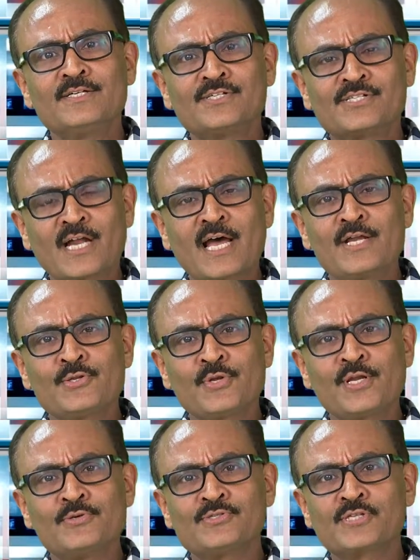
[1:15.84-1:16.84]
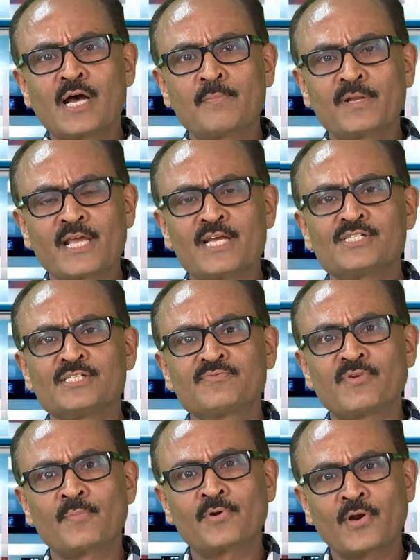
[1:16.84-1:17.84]
try to reduce complication
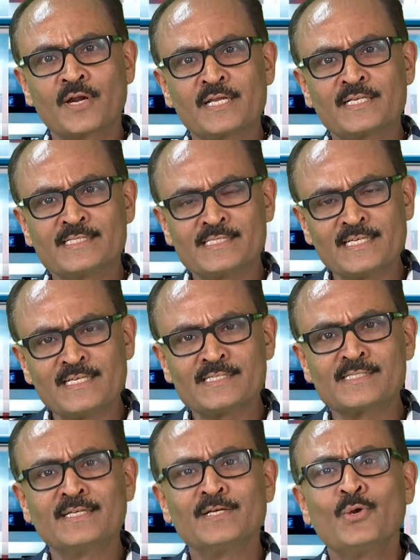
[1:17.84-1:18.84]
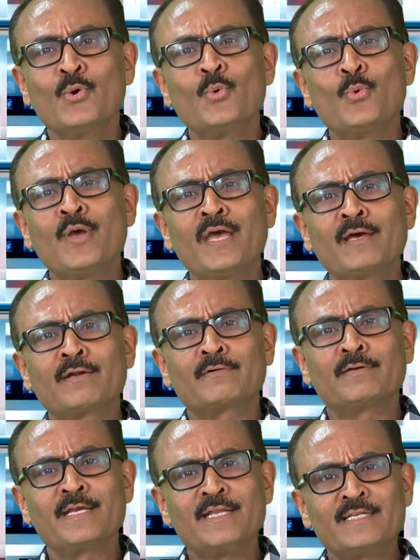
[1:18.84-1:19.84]
from chronic disease, where
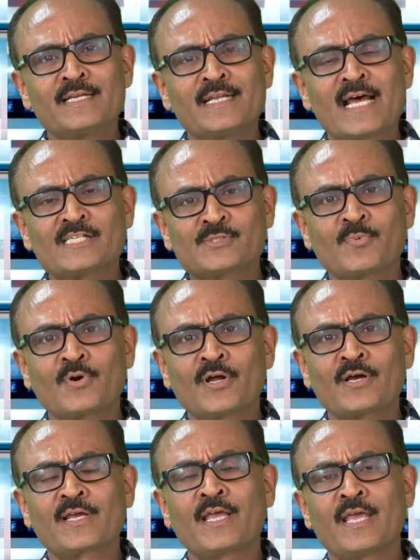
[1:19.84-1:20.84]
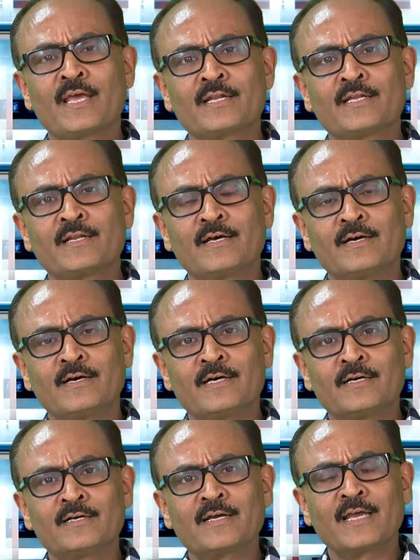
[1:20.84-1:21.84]
Indian diaspora can
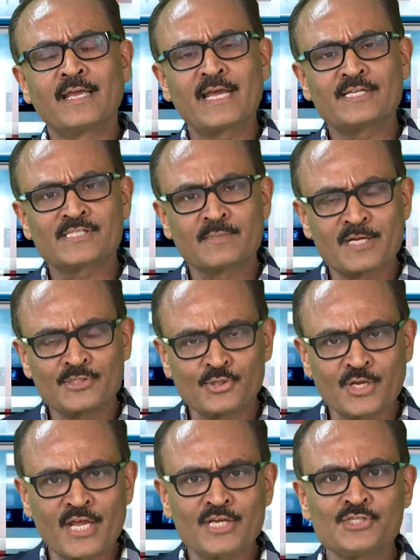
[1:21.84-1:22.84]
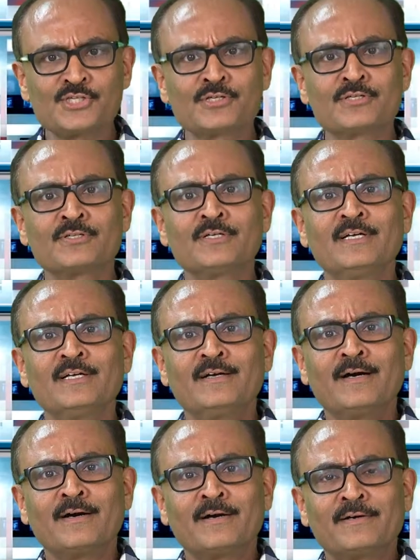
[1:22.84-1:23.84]
uh, get some education
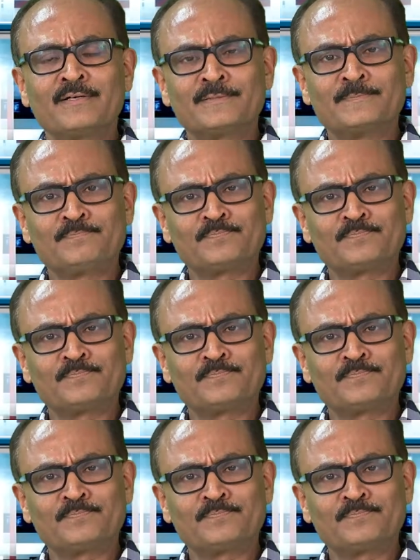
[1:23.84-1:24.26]
uh,